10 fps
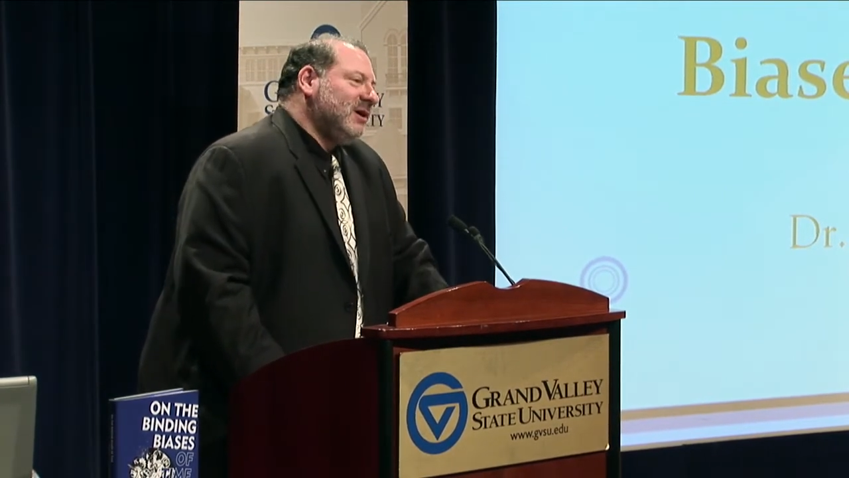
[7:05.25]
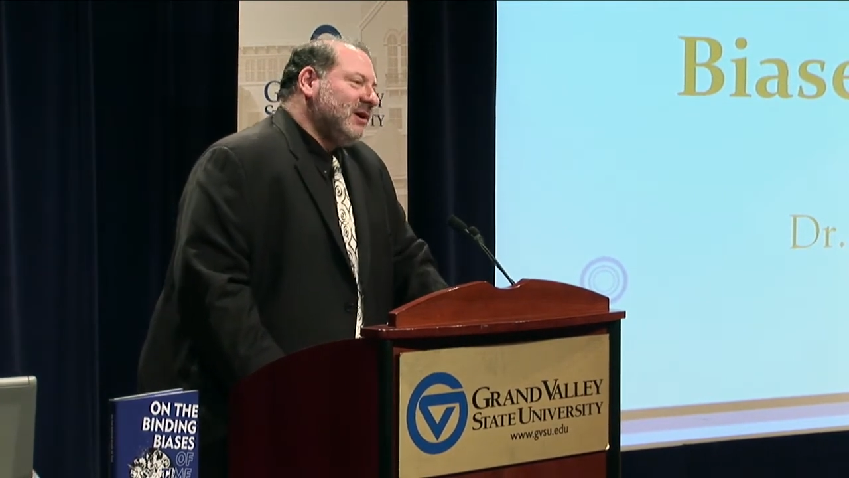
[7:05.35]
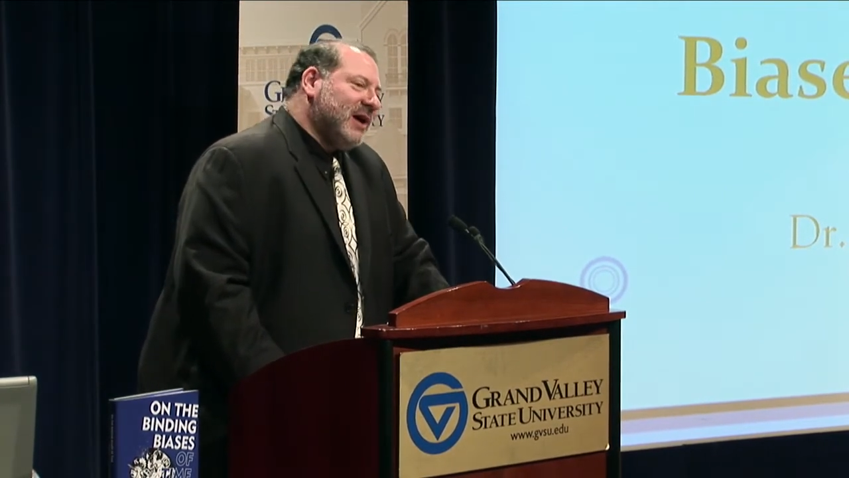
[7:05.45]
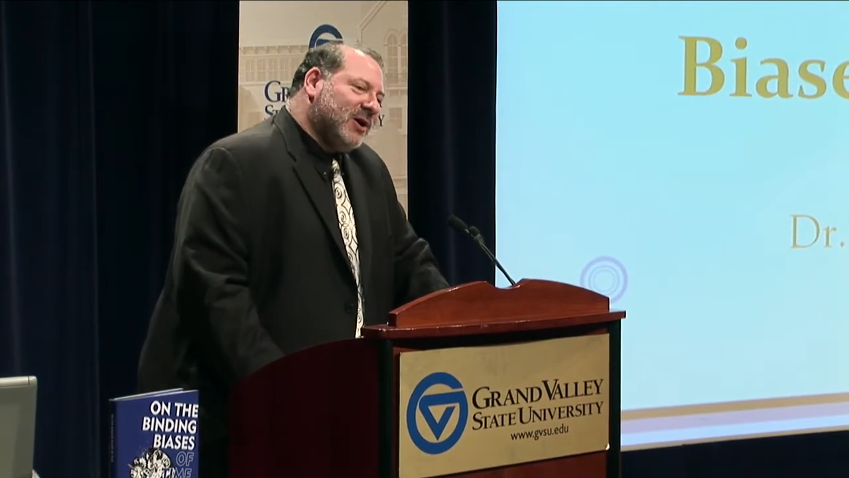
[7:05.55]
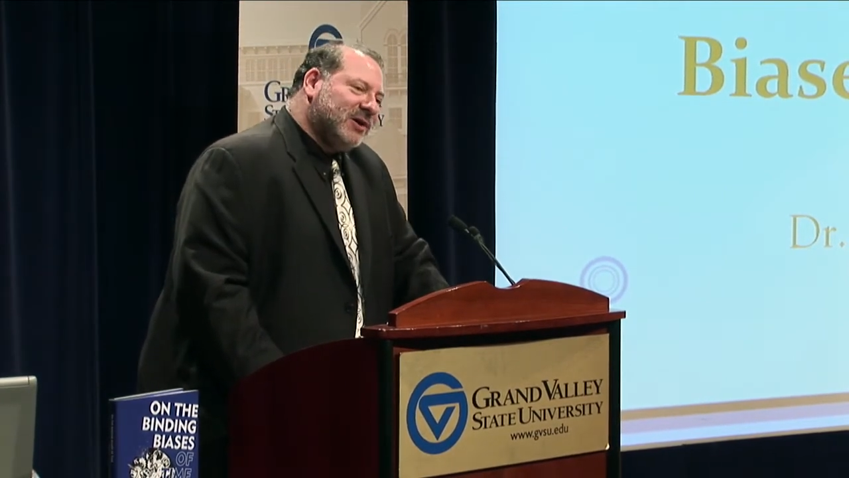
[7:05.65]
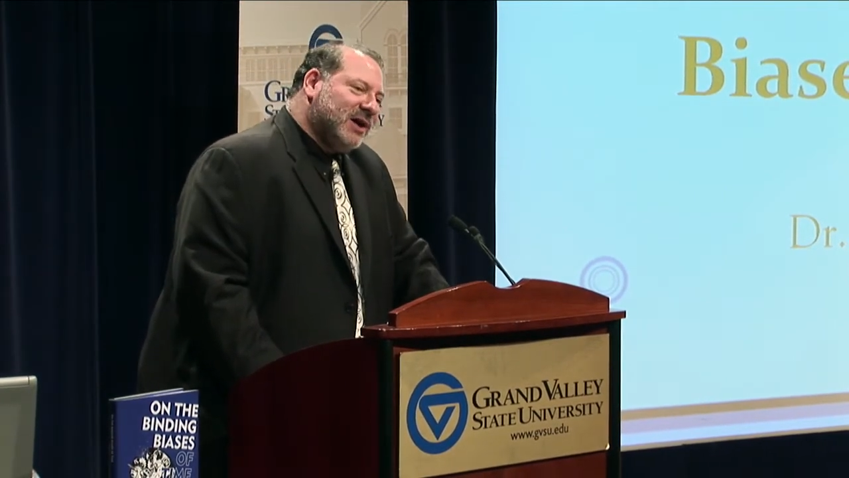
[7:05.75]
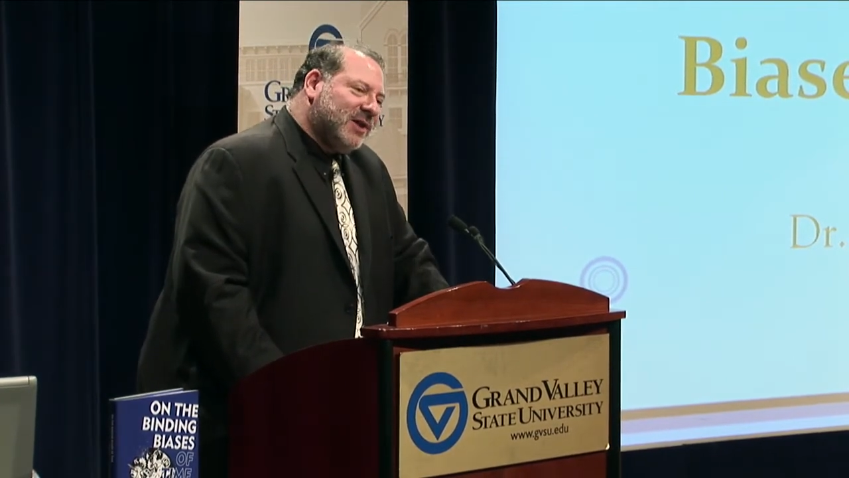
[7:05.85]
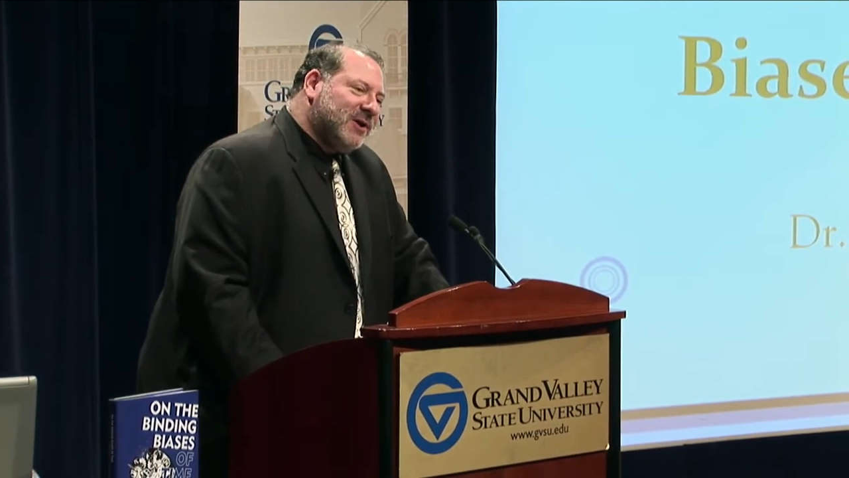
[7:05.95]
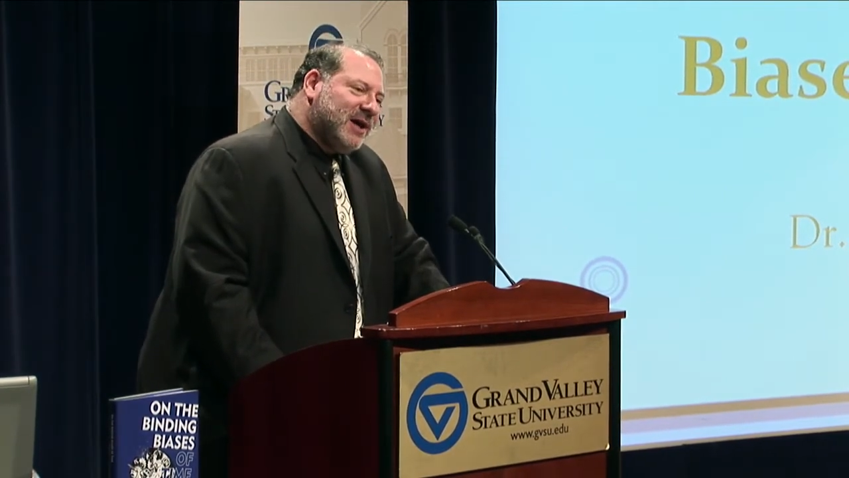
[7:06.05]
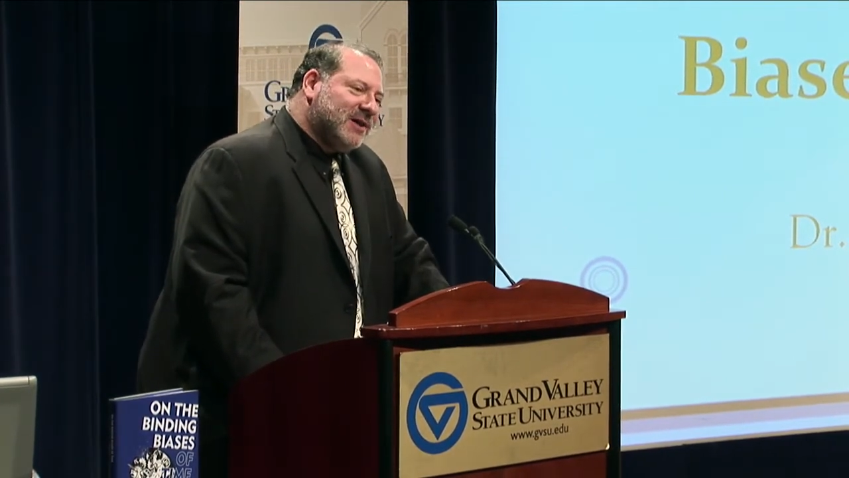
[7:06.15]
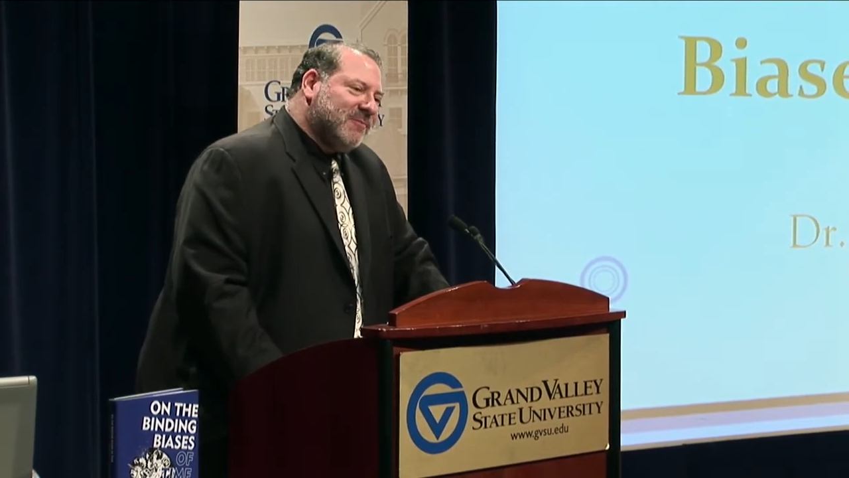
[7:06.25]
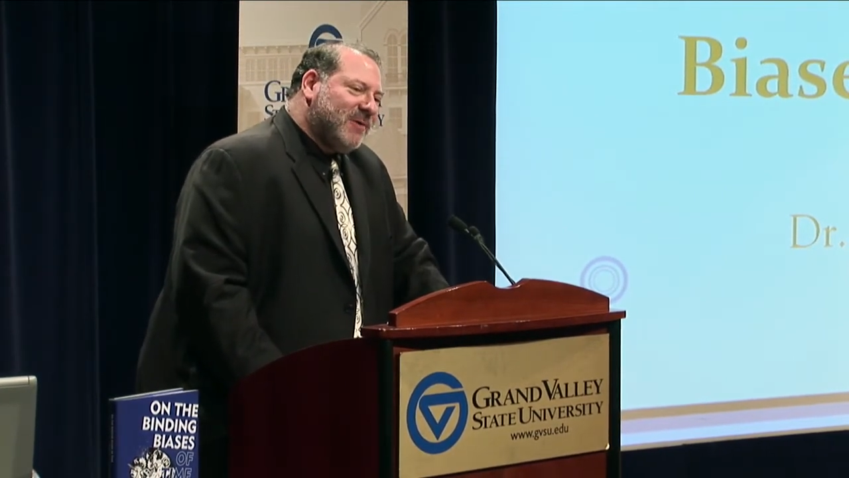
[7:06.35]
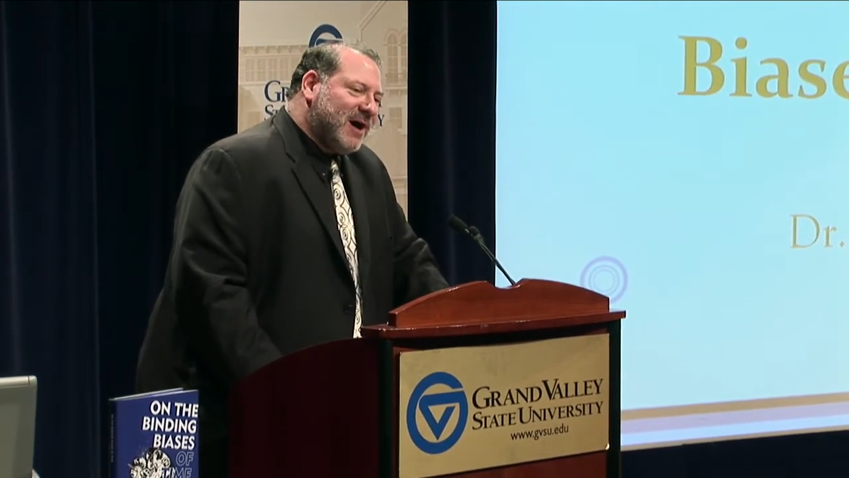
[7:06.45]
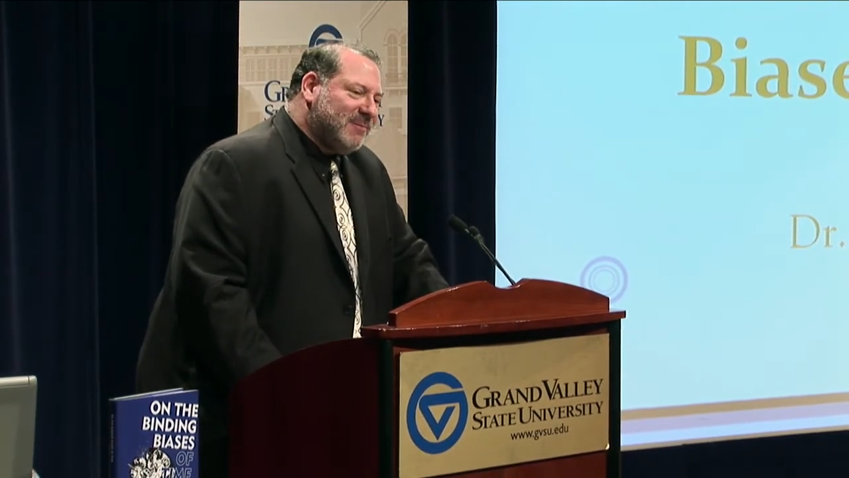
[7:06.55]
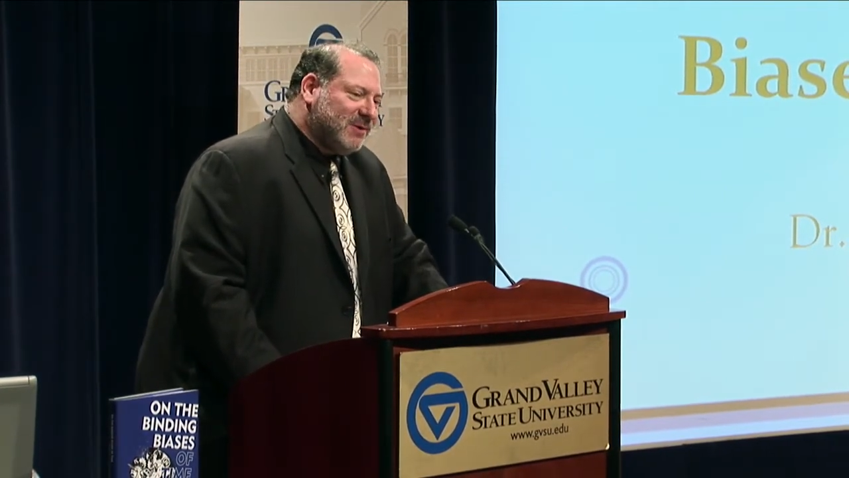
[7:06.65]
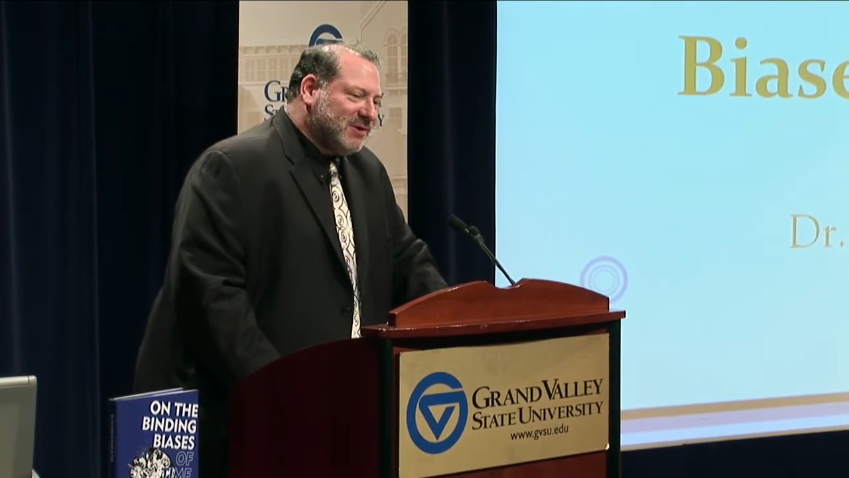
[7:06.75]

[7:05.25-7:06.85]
Now, on the other hand, the Bible